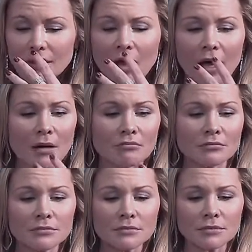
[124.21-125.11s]

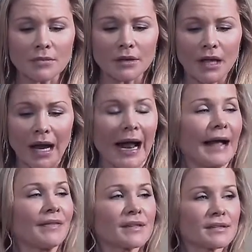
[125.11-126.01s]
I
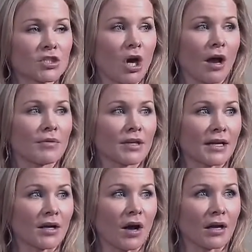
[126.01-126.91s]
had this job that
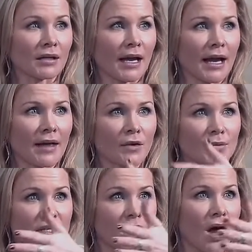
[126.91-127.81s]
I got, and there
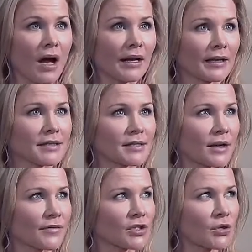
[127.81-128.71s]
was an audience
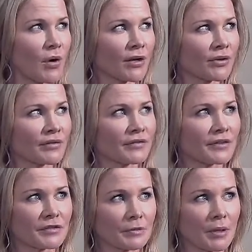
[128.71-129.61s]
of
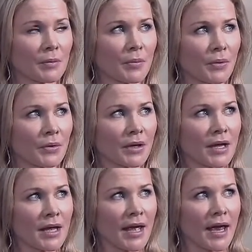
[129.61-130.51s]
250 people,
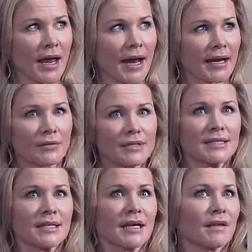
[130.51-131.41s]
and I was
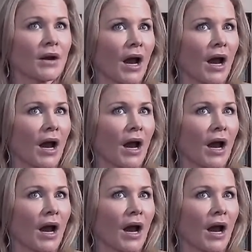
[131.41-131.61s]
sitting there.